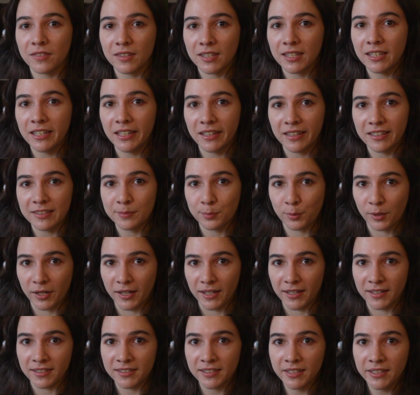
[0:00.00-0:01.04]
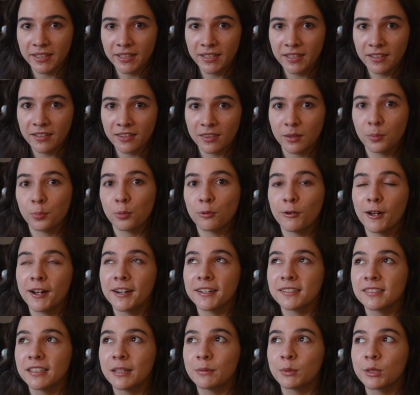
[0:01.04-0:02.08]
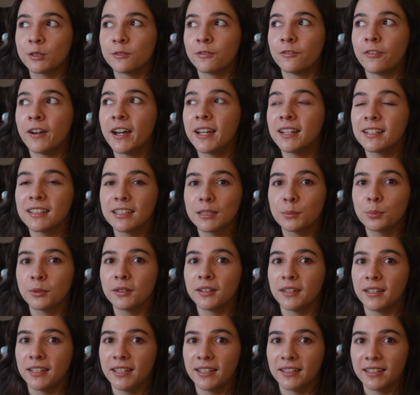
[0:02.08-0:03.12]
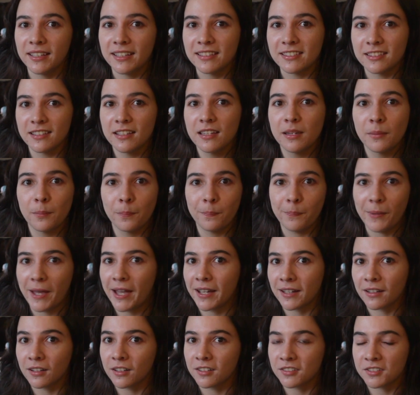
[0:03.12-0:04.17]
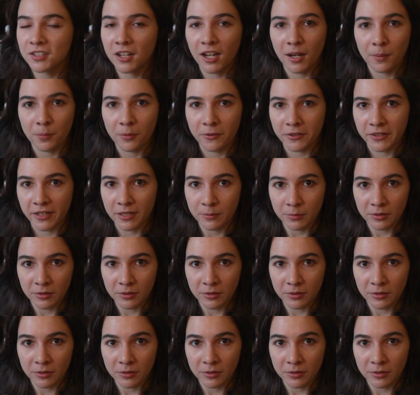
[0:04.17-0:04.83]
the Heelys brand. The product that would finally put Heelys back on top where they